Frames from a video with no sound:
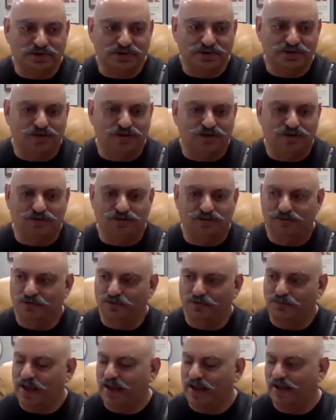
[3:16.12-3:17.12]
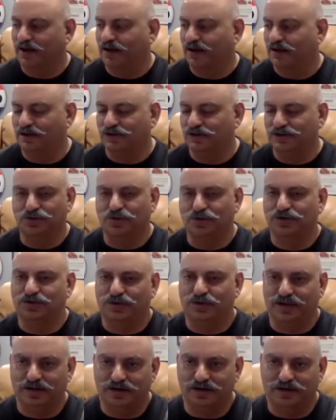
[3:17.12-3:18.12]
Meta in 2 or
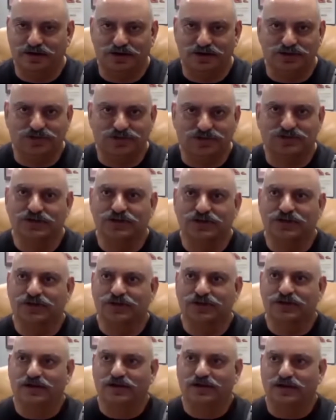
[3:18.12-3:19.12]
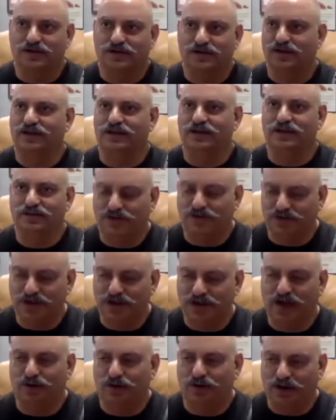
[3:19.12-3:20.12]
3 years is an easy
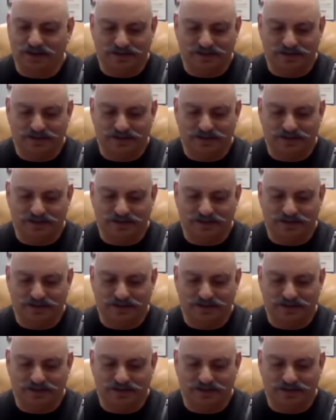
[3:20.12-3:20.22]
double.